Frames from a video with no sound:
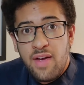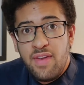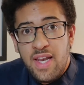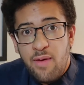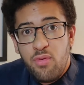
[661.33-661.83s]
we
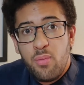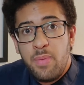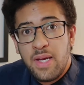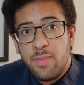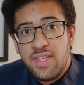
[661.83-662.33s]
have a level
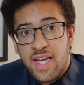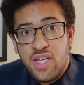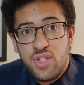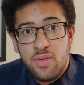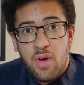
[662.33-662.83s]
of
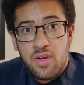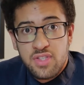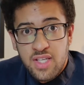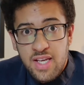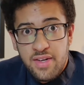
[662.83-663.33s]
pigmentation in our
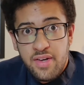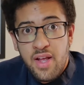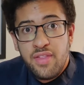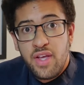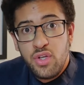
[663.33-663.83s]
skin
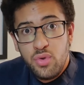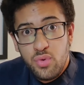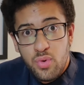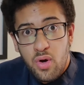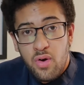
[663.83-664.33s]
that you
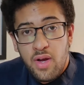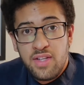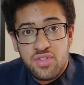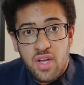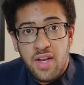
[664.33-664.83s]
do not
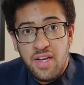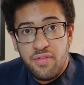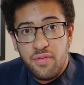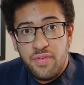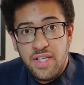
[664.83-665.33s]
and certain
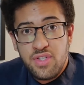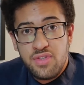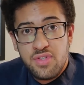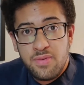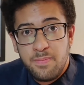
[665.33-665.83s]
different
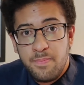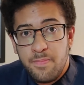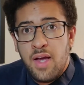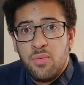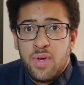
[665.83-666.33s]
features.
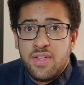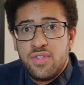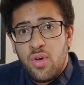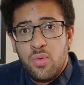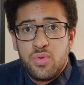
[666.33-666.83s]
And we're
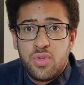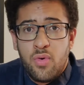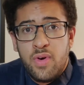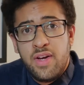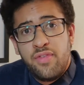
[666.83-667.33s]
so
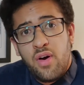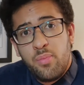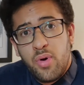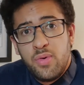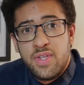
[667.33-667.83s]
sorry if
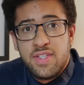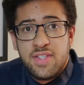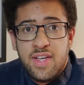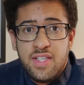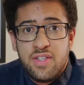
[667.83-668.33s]
our
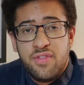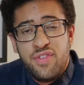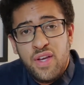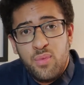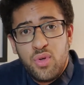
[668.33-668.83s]
protests
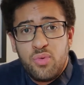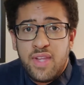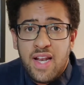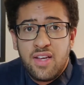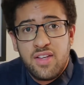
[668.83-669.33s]
interfere with your
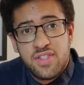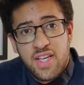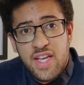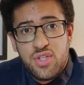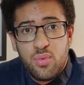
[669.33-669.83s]
delicate
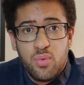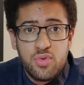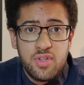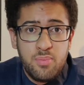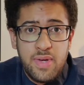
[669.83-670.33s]

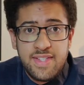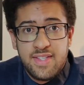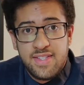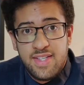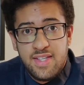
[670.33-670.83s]
schedules and
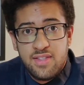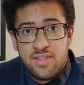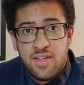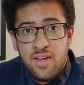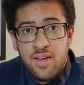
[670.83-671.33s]

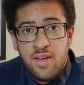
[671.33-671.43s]
businesses.